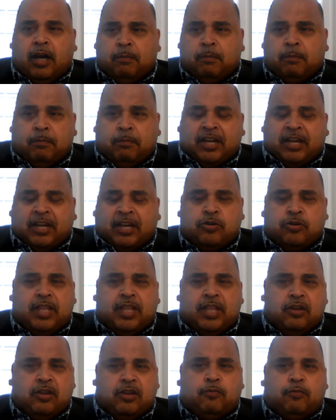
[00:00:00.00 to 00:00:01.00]
make sure
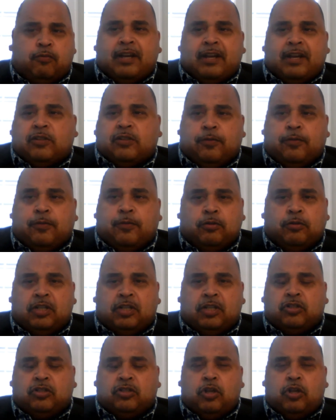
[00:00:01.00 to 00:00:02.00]
that your rent is
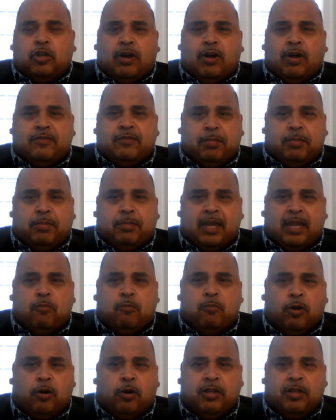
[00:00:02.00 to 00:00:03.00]
frozen so you don't have to pay
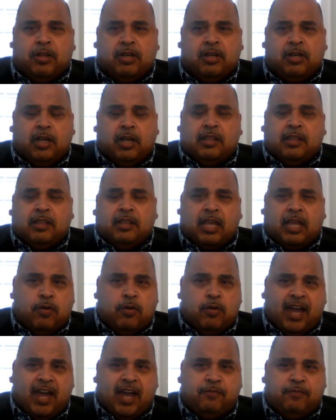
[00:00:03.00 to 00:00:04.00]
more than
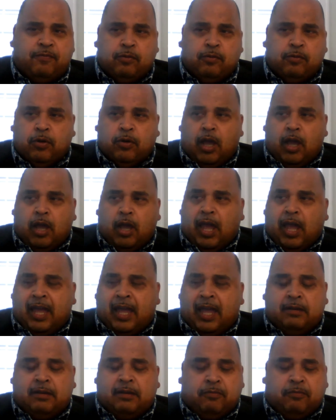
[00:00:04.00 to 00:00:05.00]
you have to.
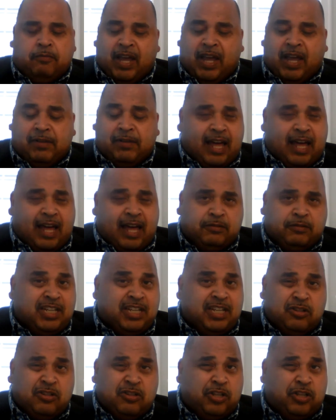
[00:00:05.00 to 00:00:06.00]
And we have a lot of
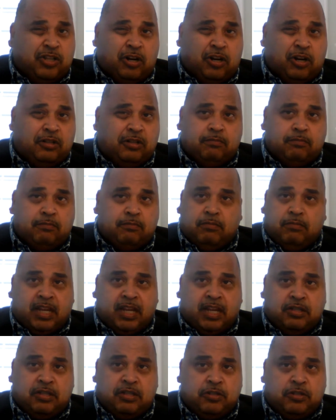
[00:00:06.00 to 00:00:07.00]
seniors that are
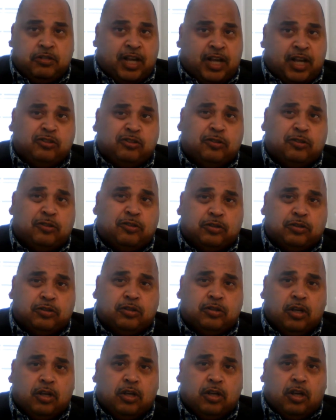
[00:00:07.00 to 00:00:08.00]
in
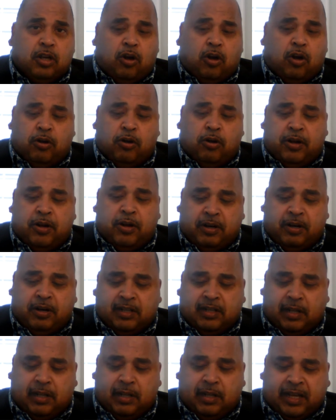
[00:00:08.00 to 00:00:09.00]
shelters, or
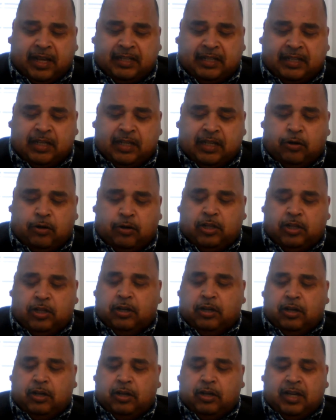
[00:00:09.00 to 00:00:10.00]
they're like I said
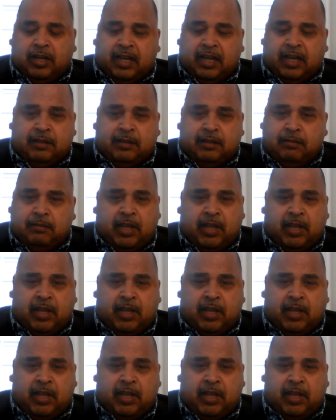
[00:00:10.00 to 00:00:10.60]
earlier, in